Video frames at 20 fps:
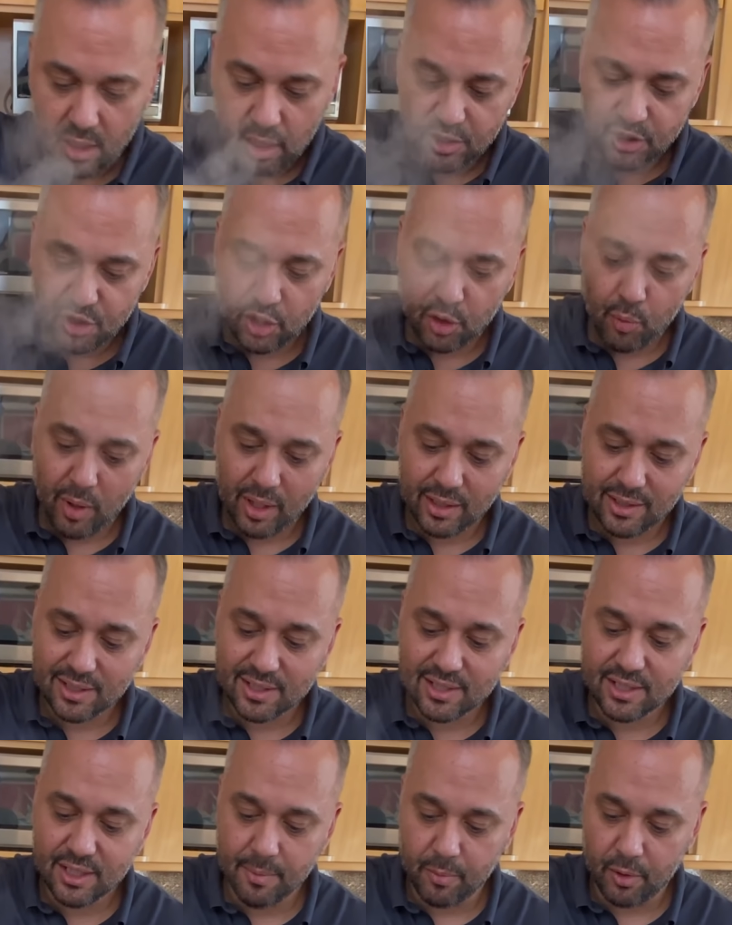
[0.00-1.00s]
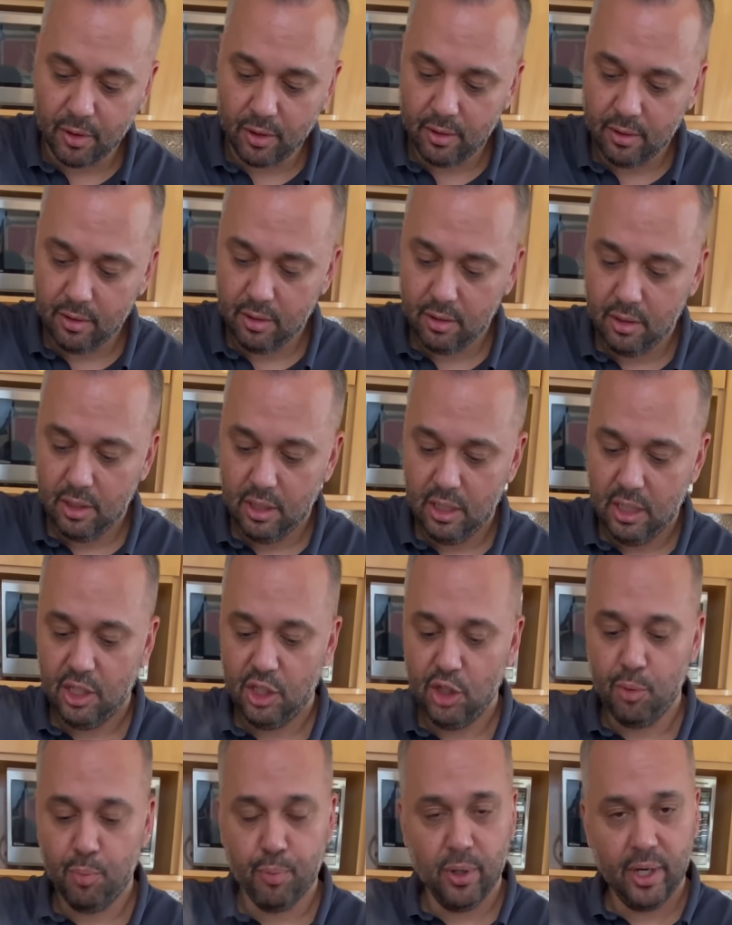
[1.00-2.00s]
So you want it to simmer.
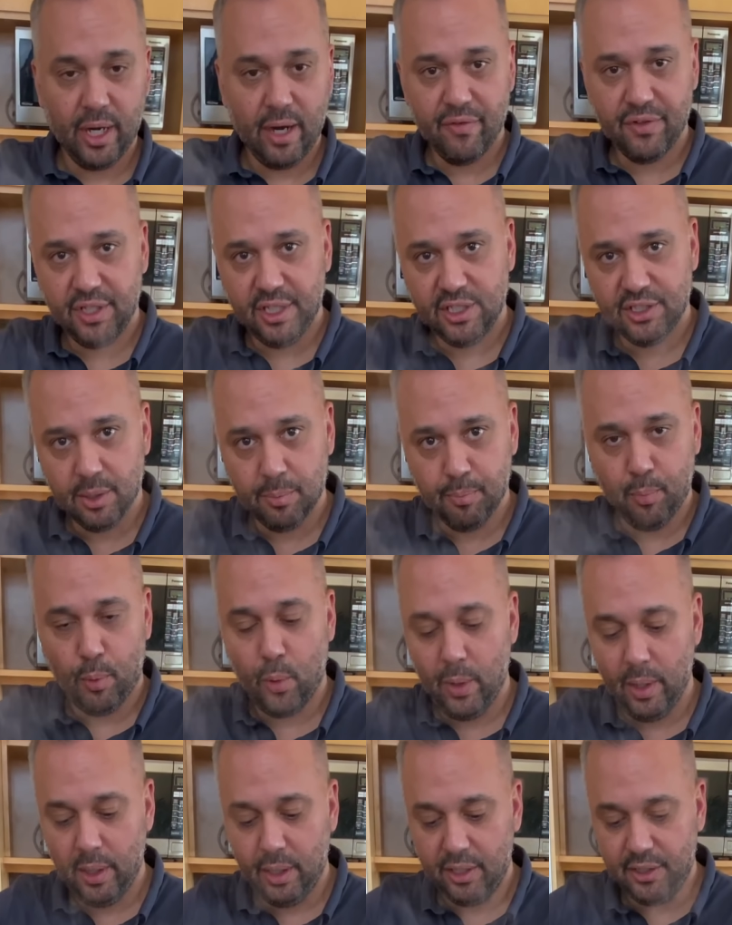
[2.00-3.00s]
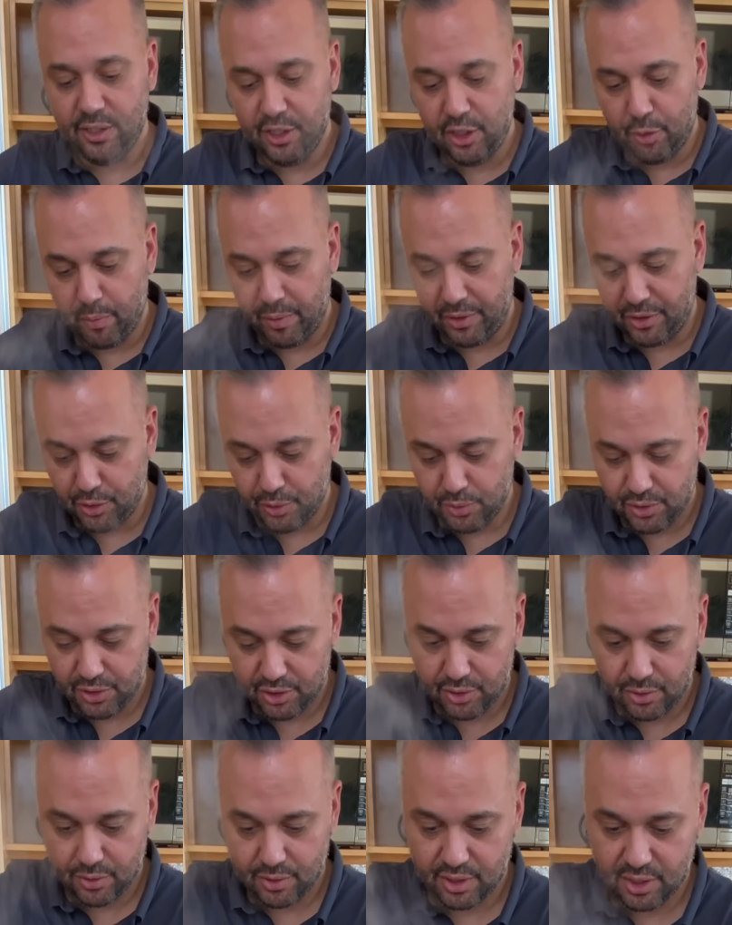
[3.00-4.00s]
You bring everything to a boil and then you reduce it
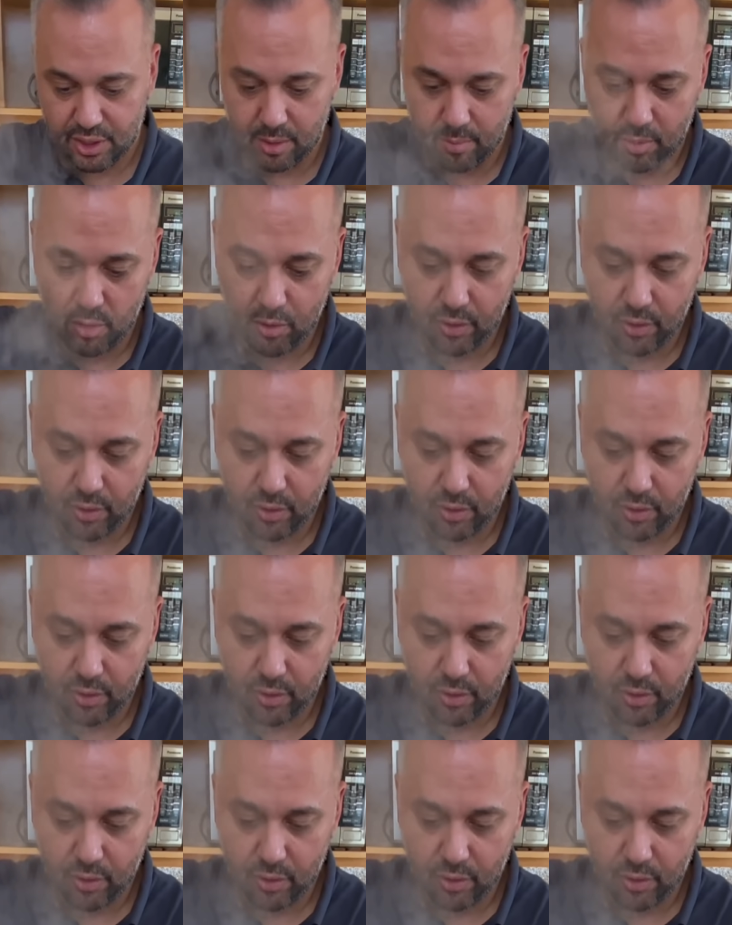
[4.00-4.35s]
to a simmer,